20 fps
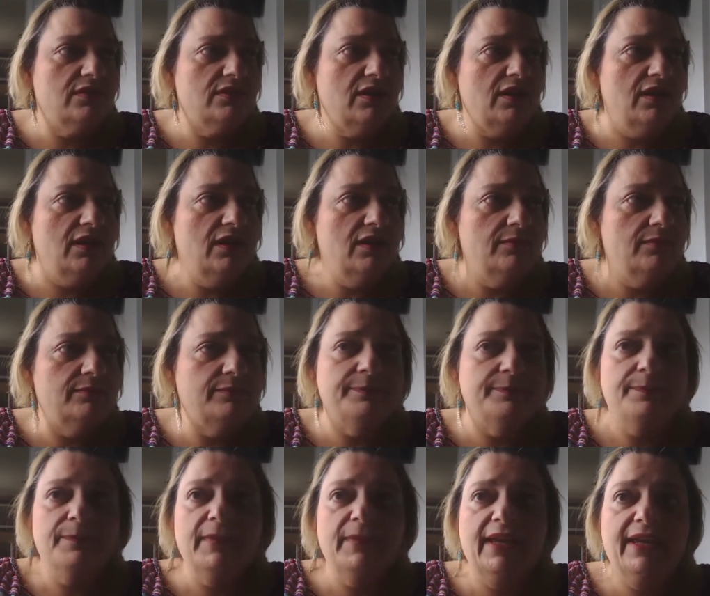
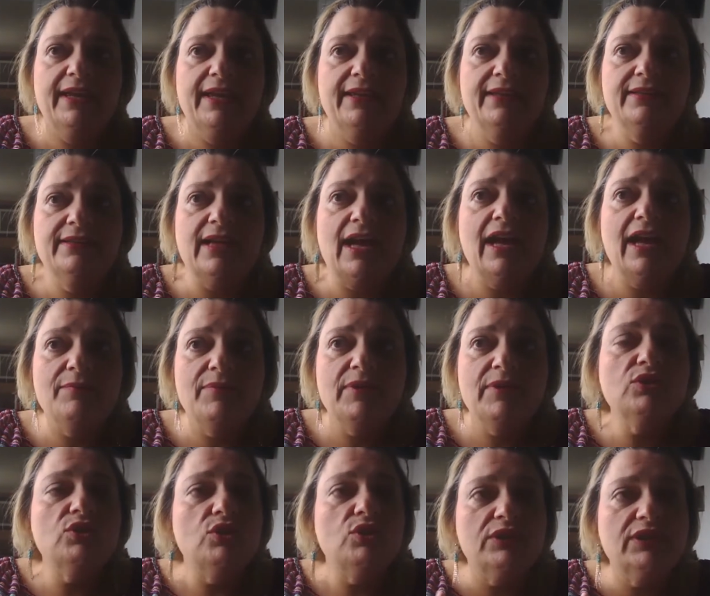Um, and I've
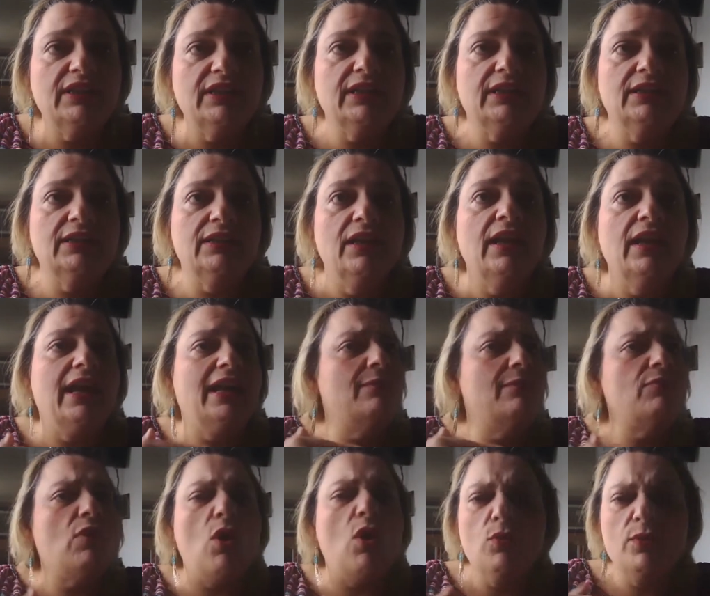been looking, and
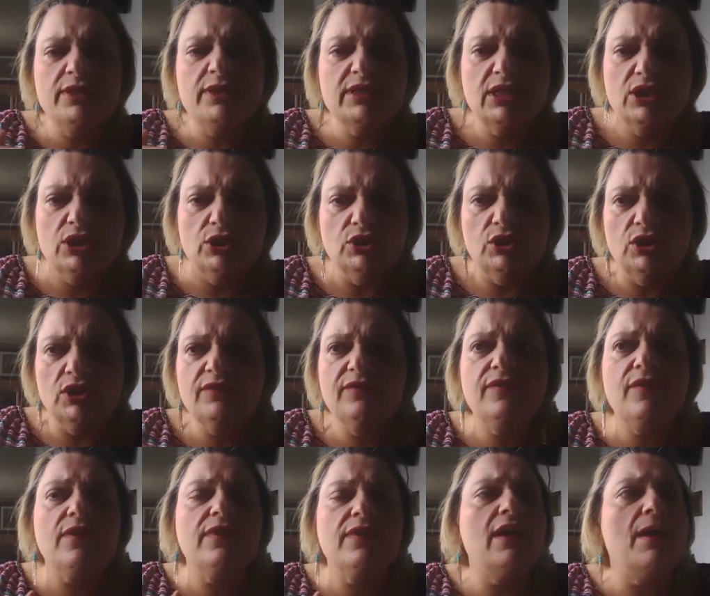I'm always going to look
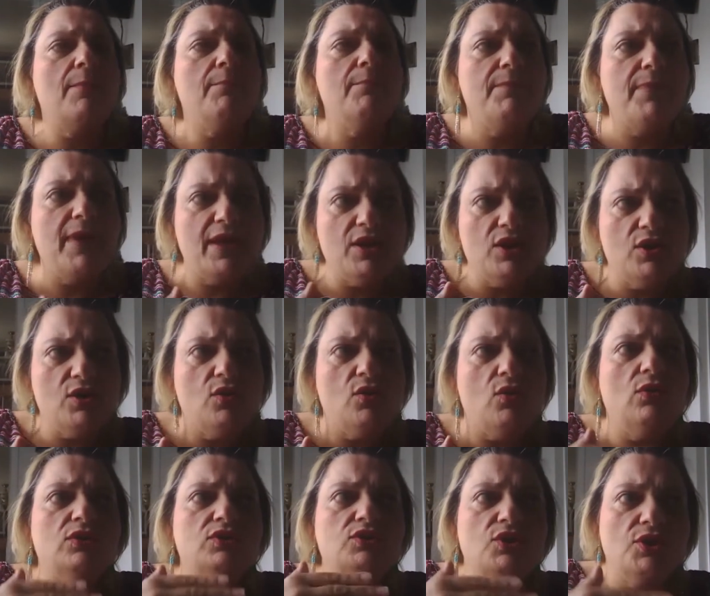for that better
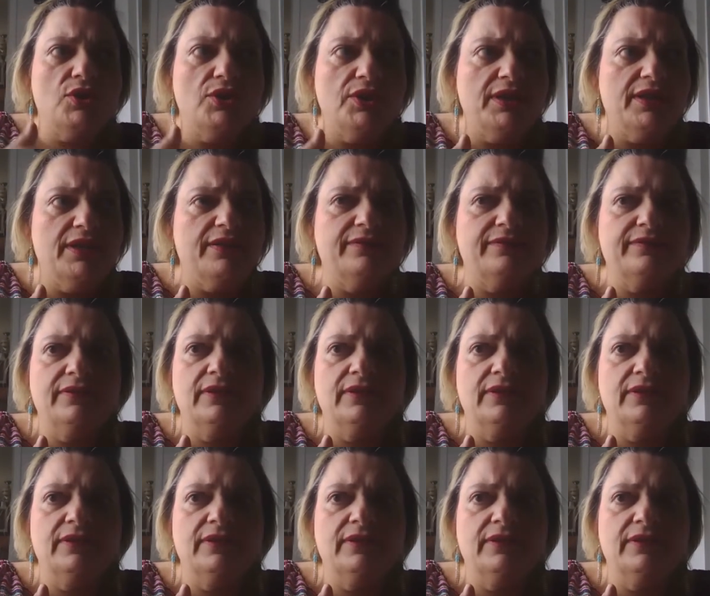alternative